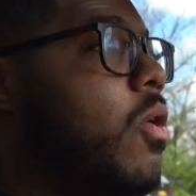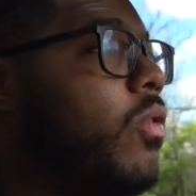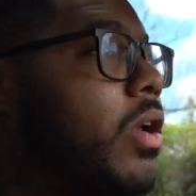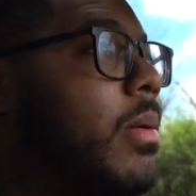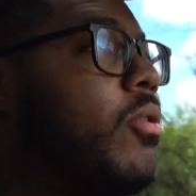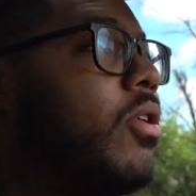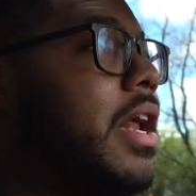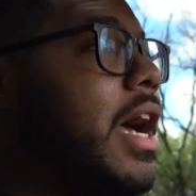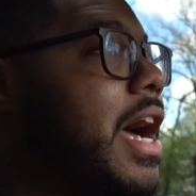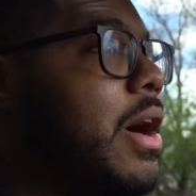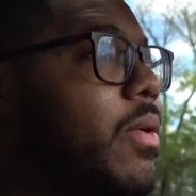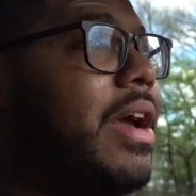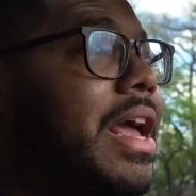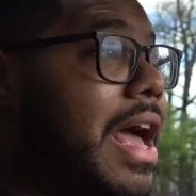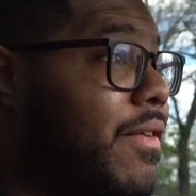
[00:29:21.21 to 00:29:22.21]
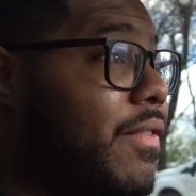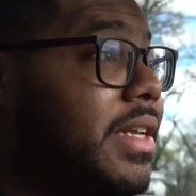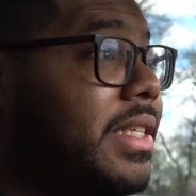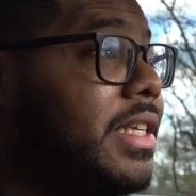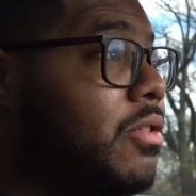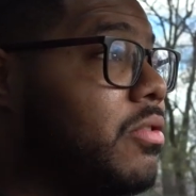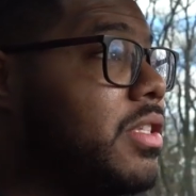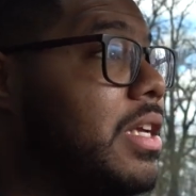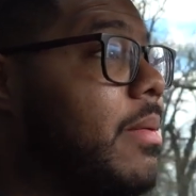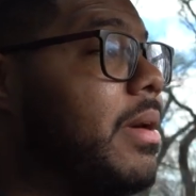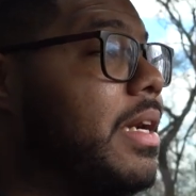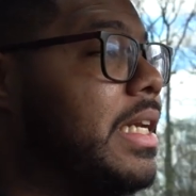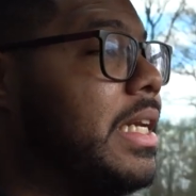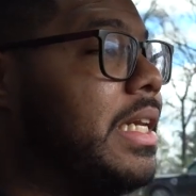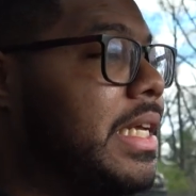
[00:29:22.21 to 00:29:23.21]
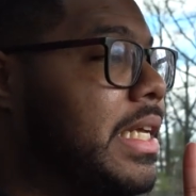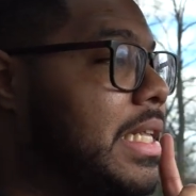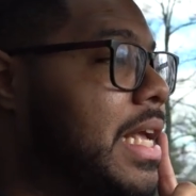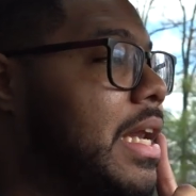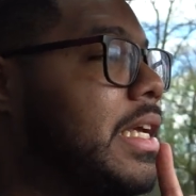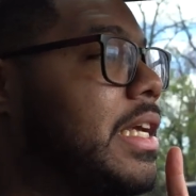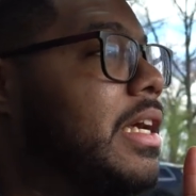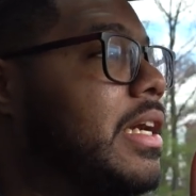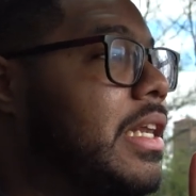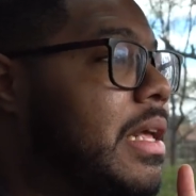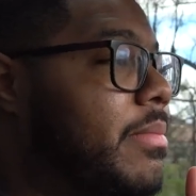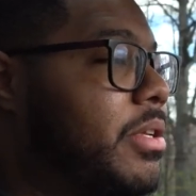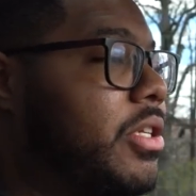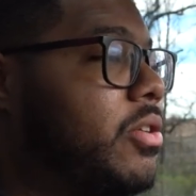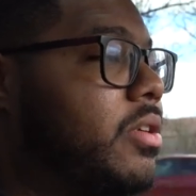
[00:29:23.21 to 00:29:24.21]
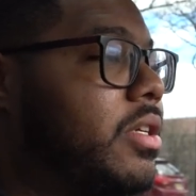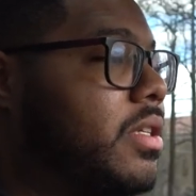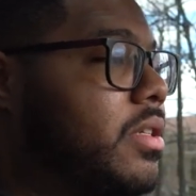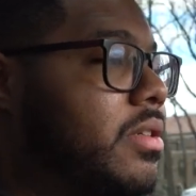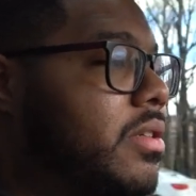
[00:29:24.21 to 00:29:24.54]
When I'm on the highway, every single time I needed to get down a gear to let me do it.